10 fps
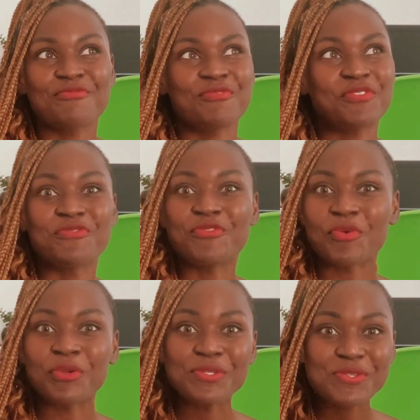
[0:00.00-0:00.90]
we've
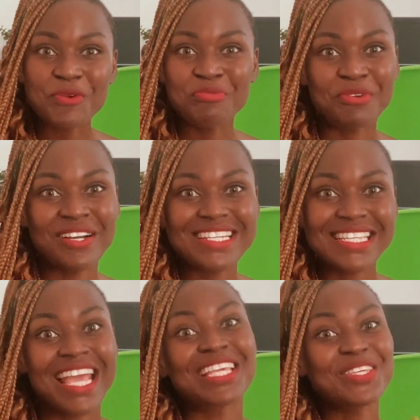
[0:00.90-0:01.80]
grown so much.
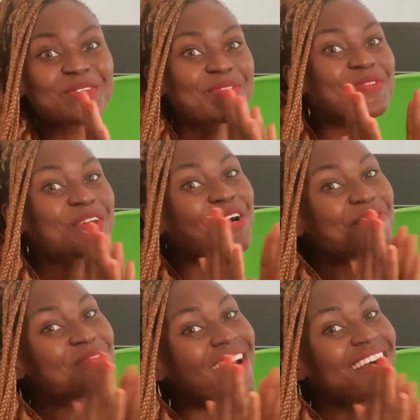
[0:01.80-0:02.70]
Thank you so
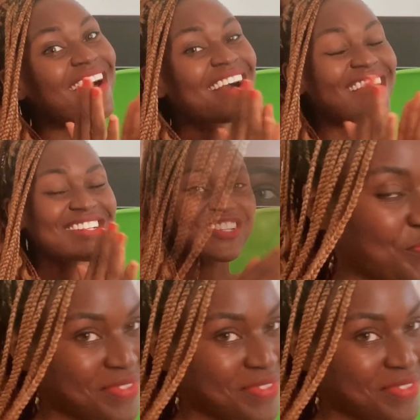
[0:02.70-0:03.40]
much.